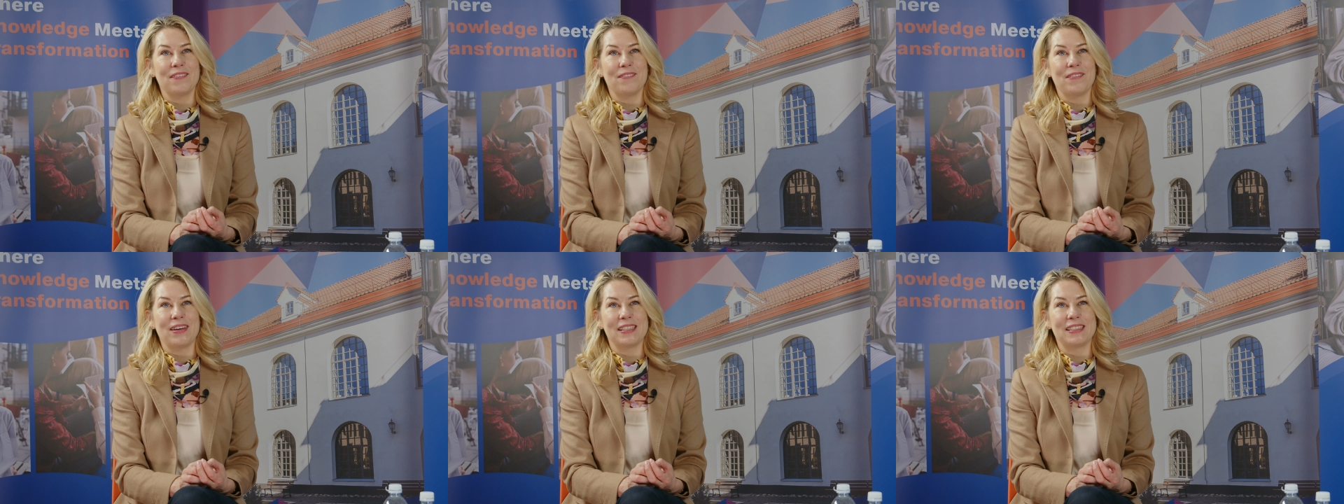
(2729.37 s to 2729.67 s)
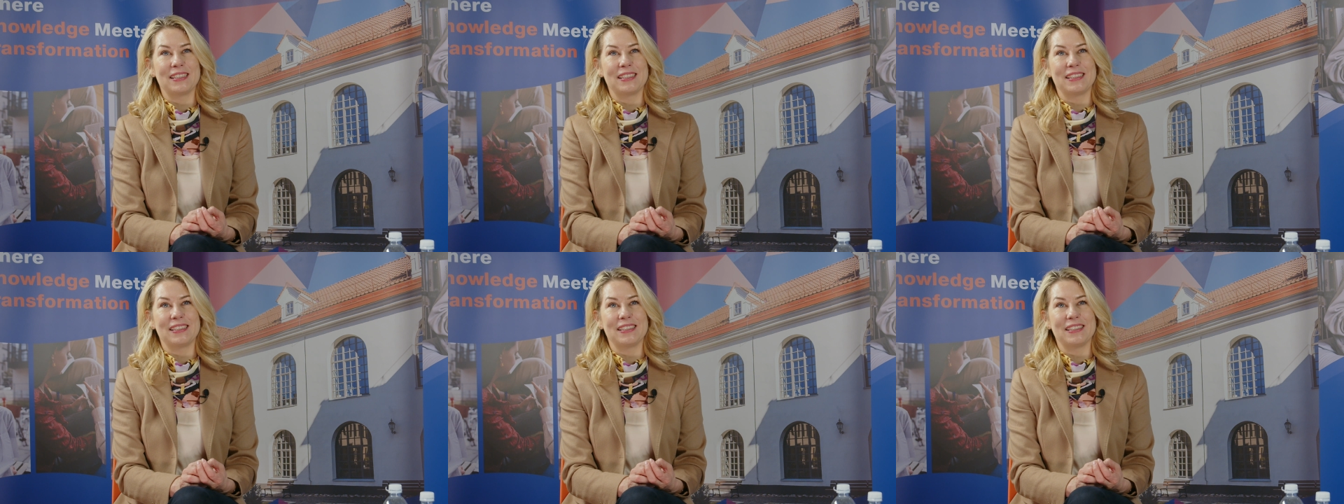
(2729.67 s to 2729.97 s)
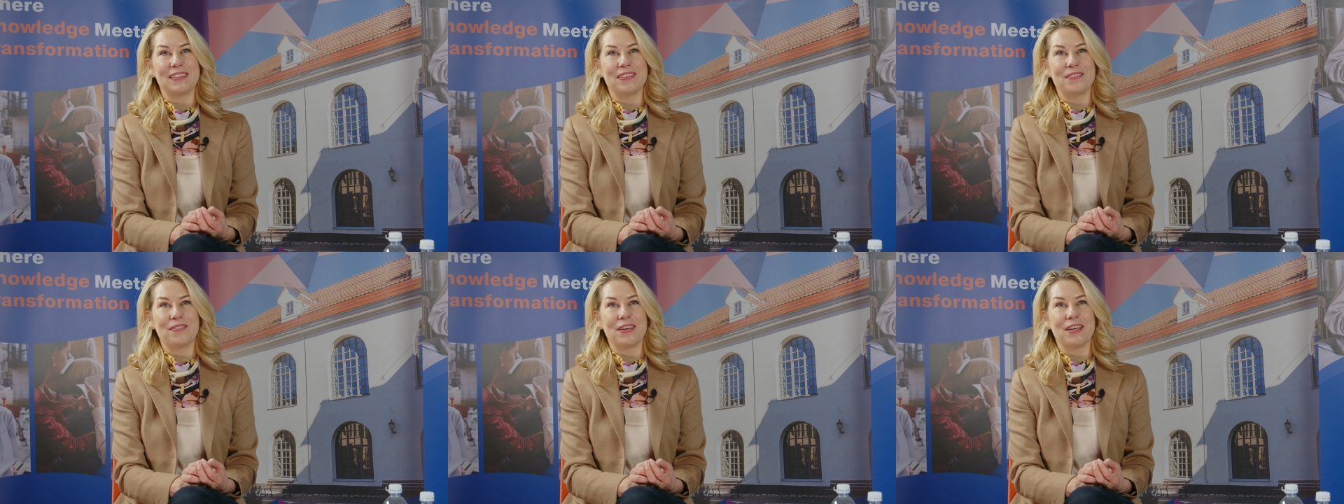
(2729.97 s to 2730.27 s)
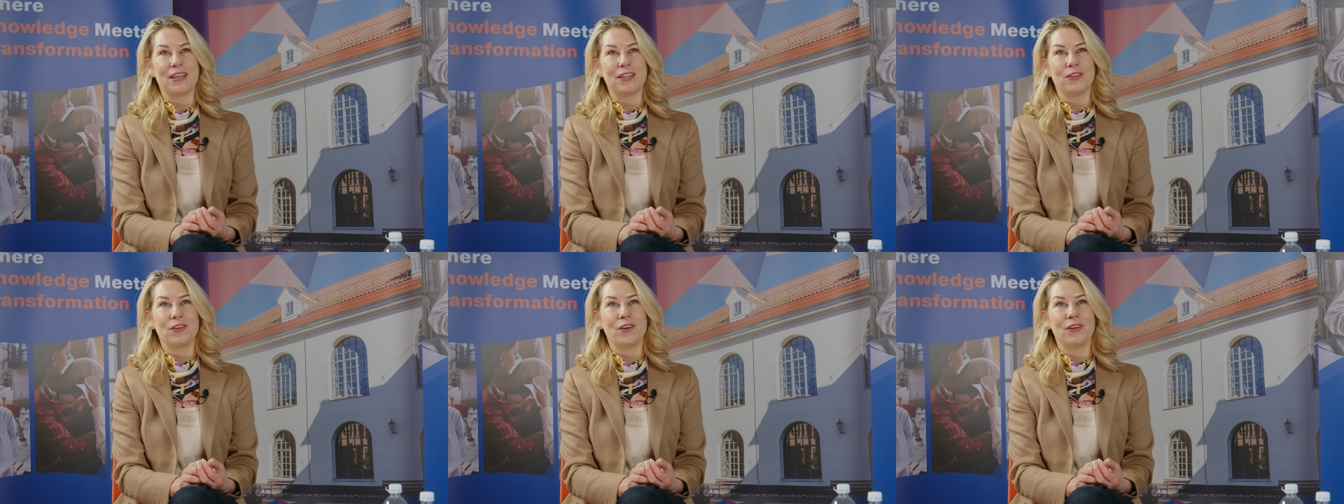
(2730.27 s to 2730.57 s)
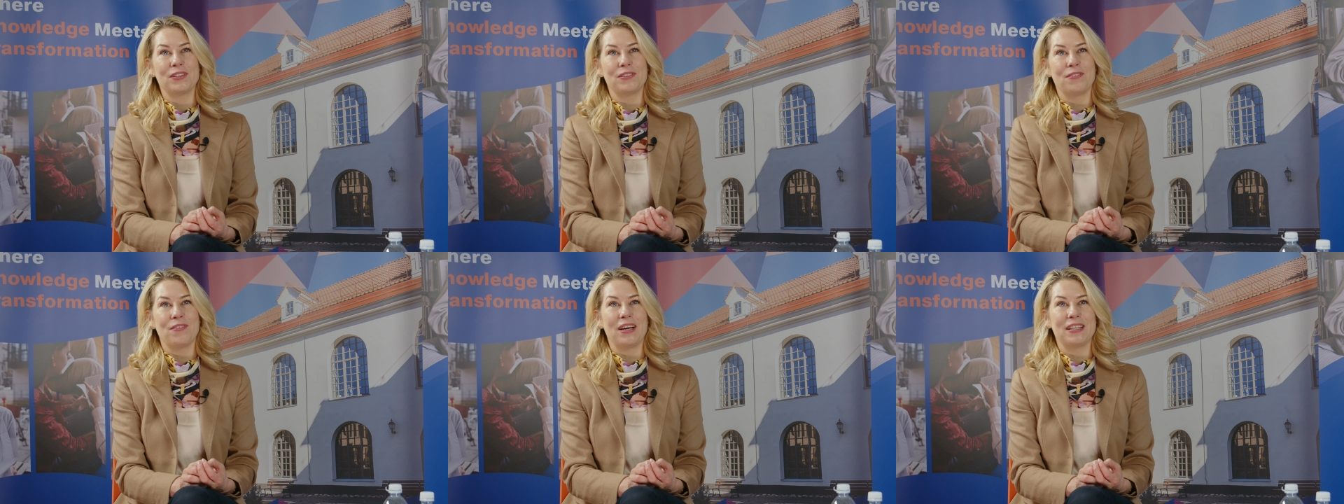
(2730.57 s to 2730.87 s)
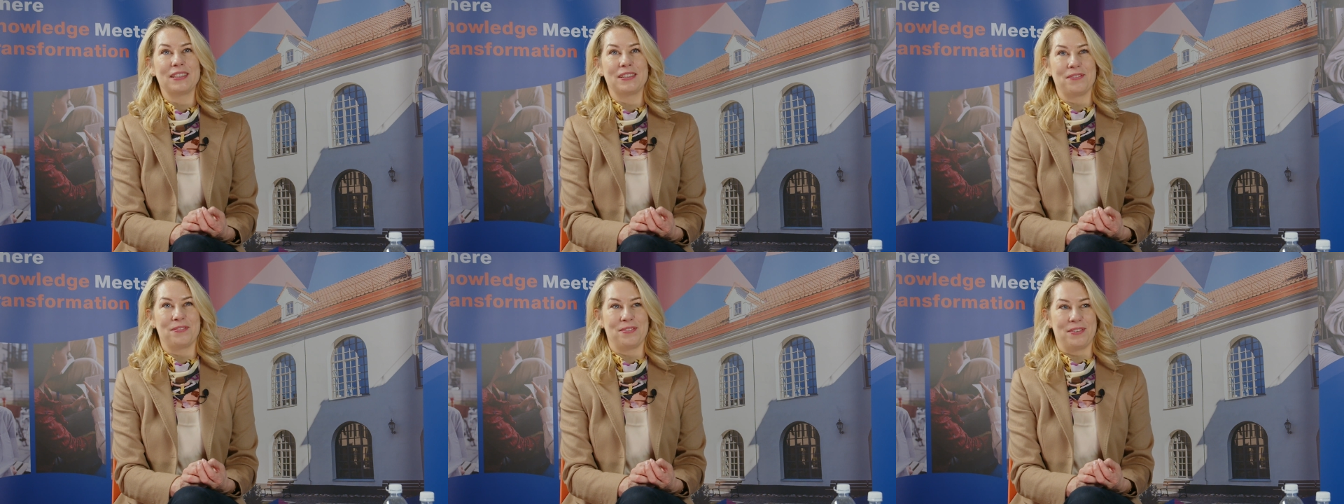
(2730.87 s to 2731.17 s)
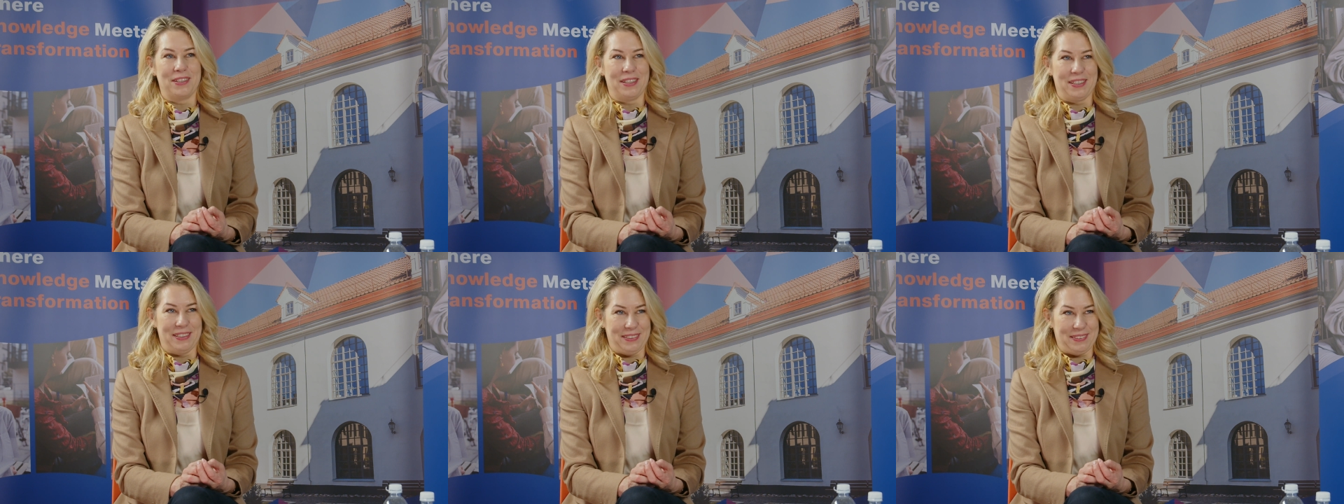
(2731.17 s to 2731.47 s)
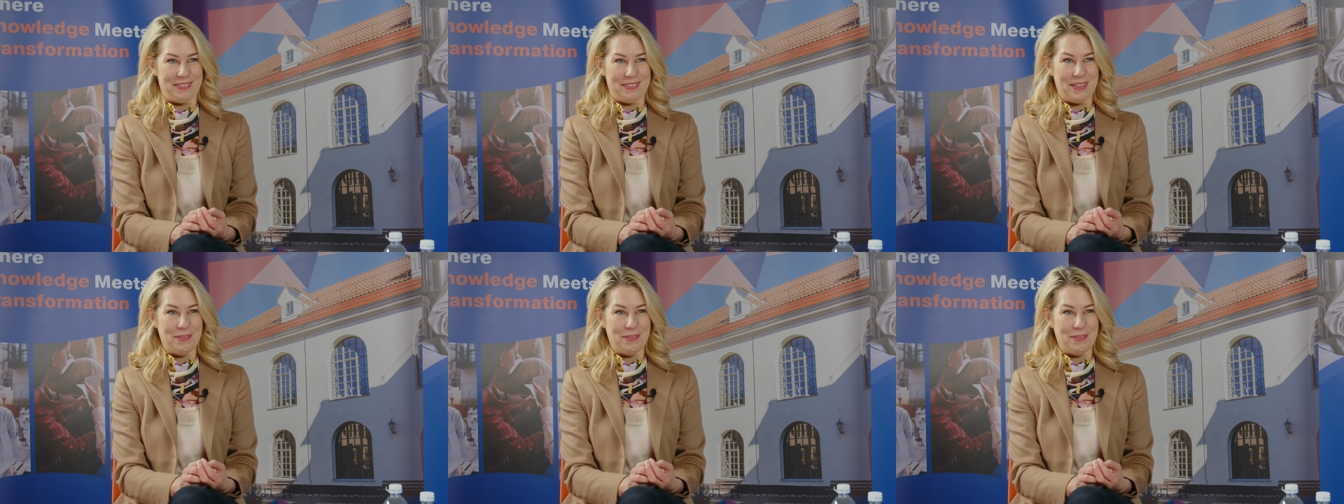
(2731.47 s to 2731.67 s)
that we are not that afraid.